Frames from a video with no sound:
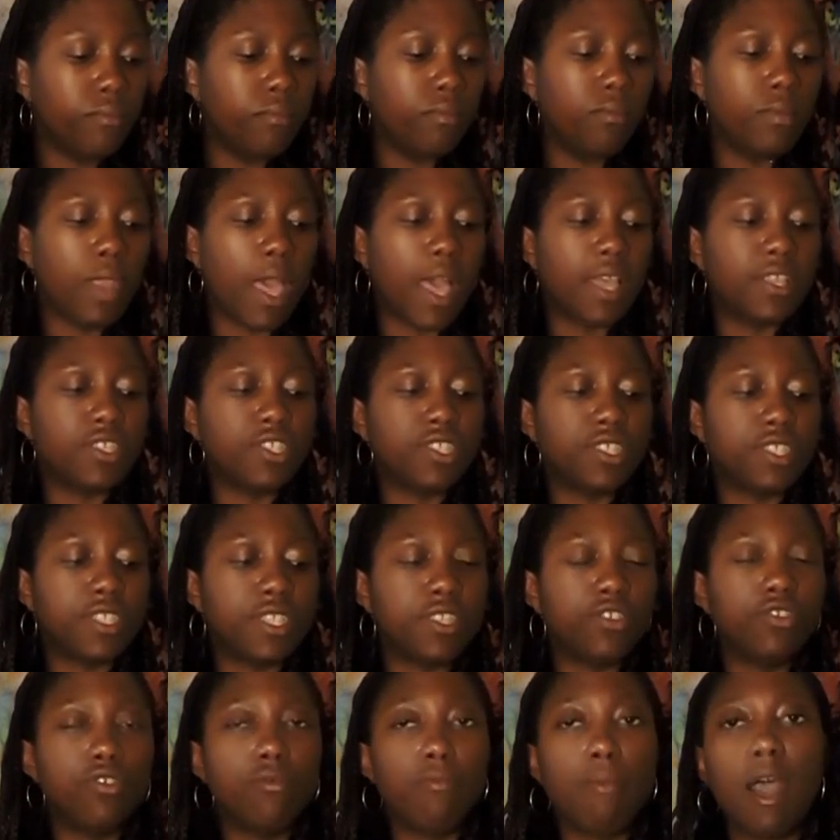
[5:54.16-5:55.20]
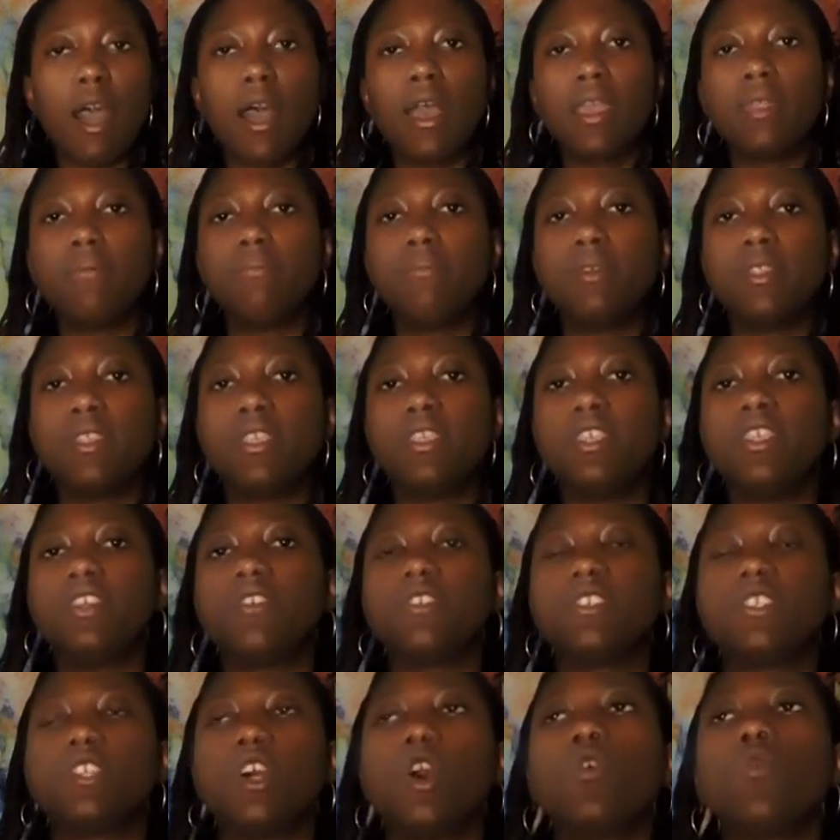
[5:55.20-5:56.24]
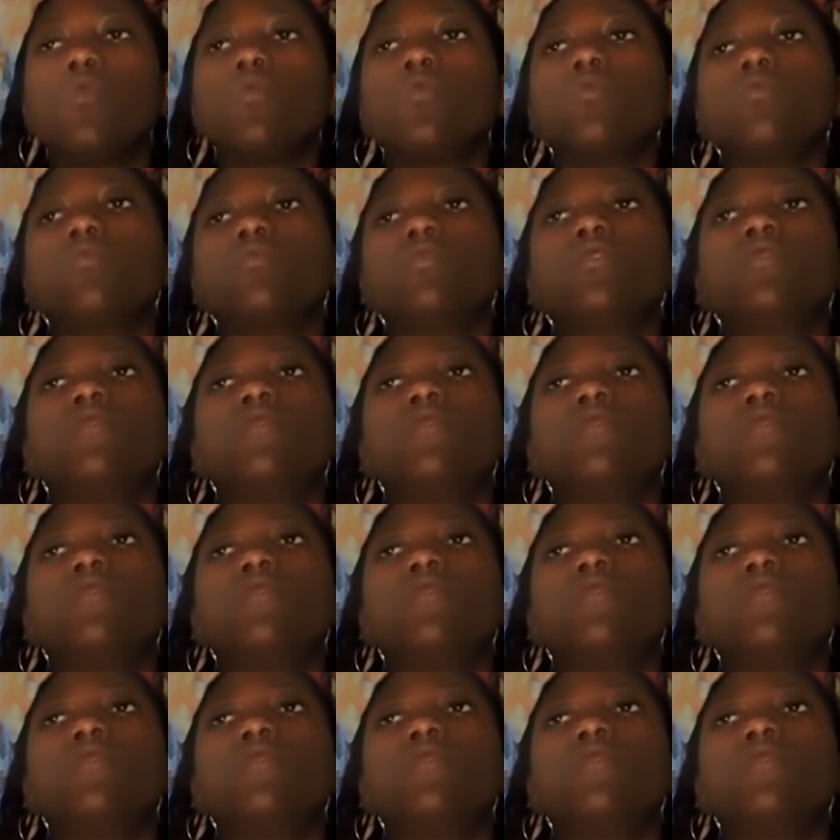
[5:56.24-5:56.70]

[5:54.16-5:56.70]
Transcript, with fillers: Not just in your mind, but in your soul.